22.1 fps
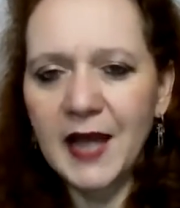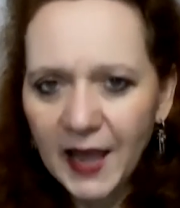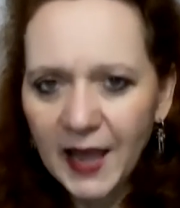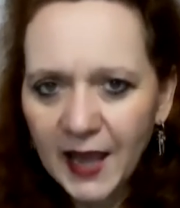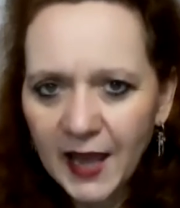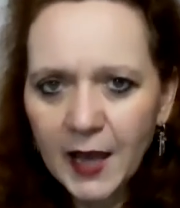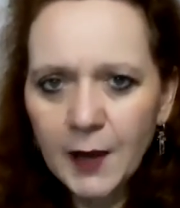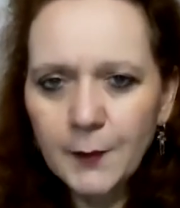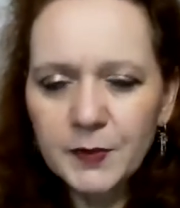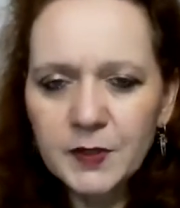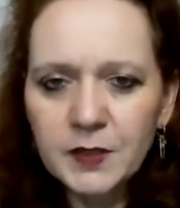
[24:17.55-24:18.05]

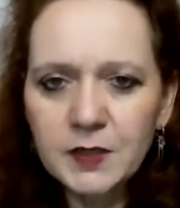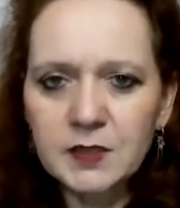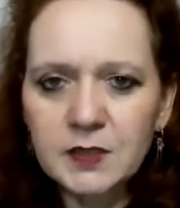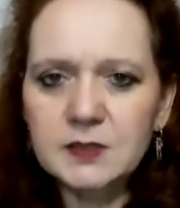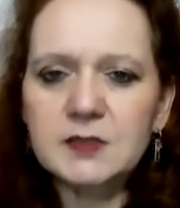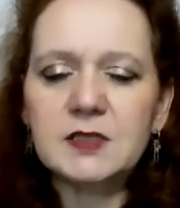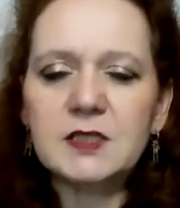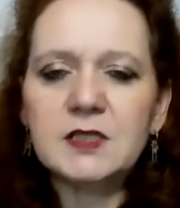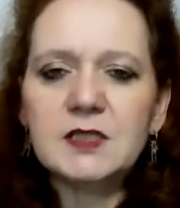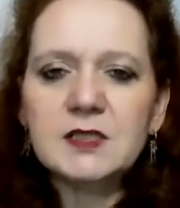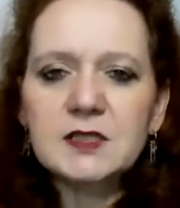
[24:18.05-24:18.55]

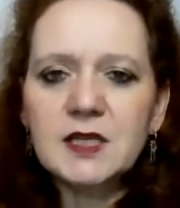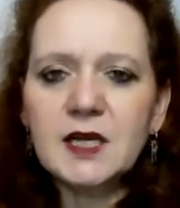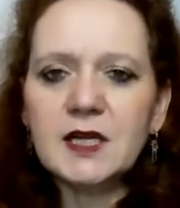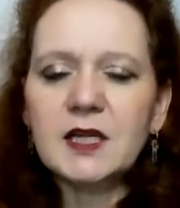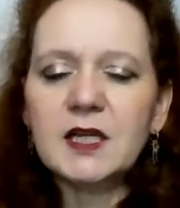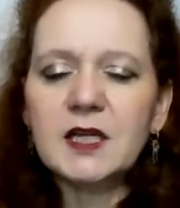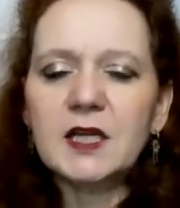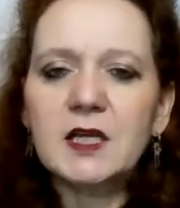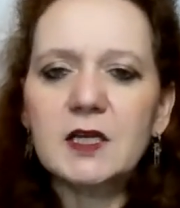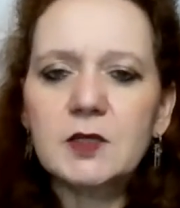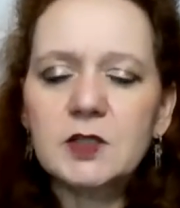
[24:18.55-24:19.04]
Happiness is
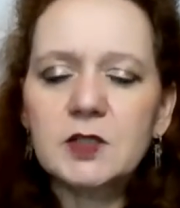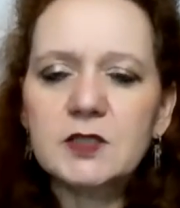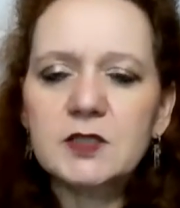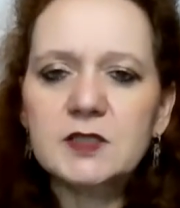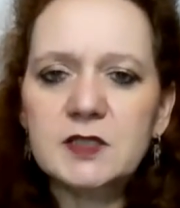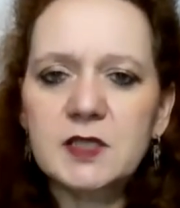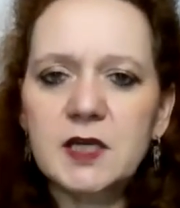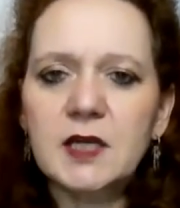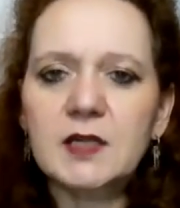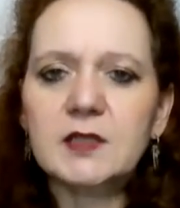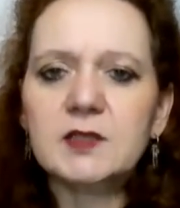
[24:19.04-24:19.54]
that inner
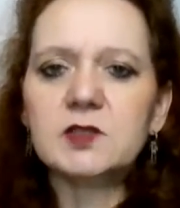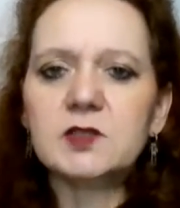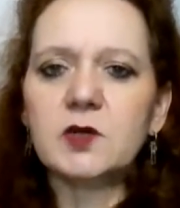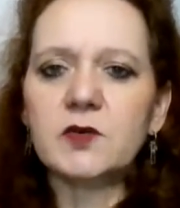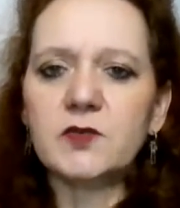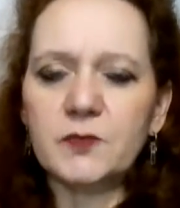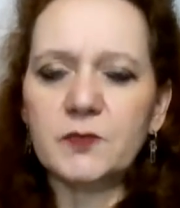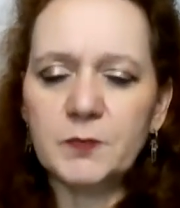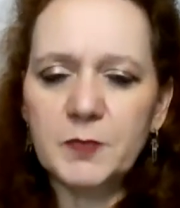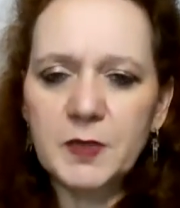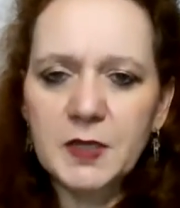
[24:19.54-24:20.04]
sense
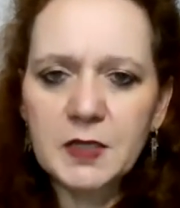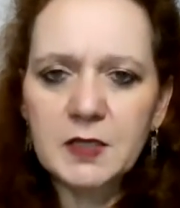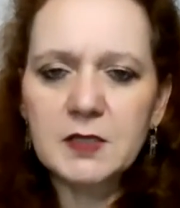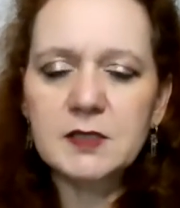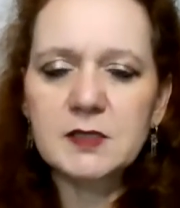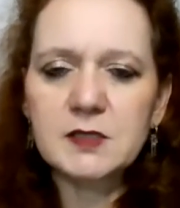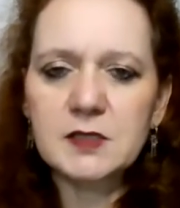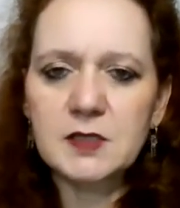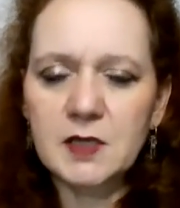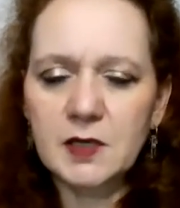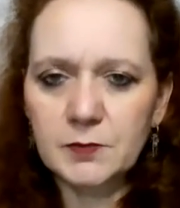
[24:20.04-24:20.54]
of
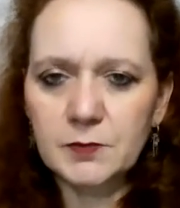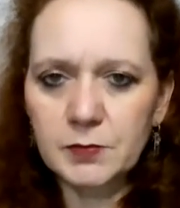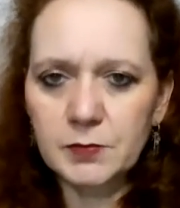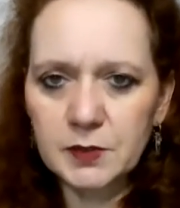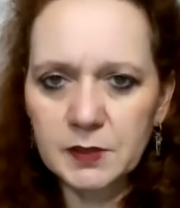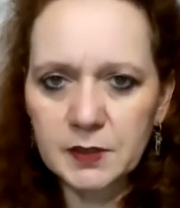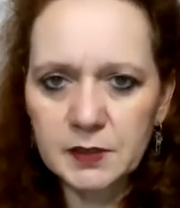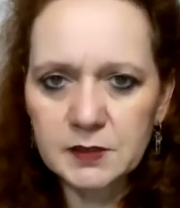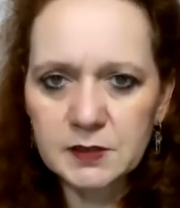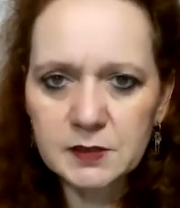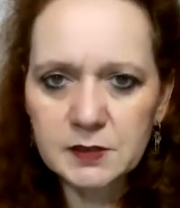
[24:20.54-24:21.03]
peace and
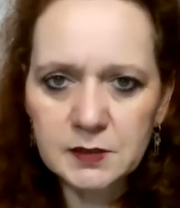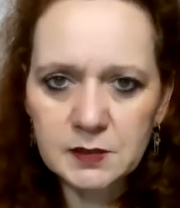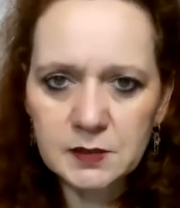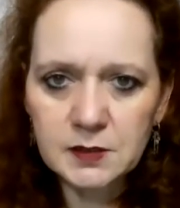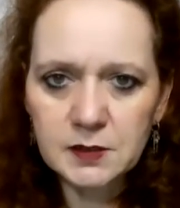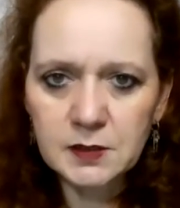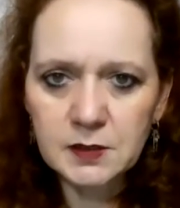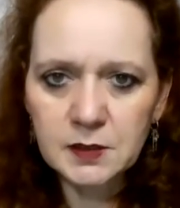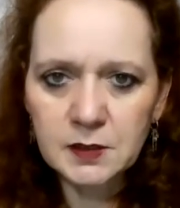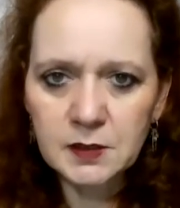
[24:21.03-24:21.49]
bliss.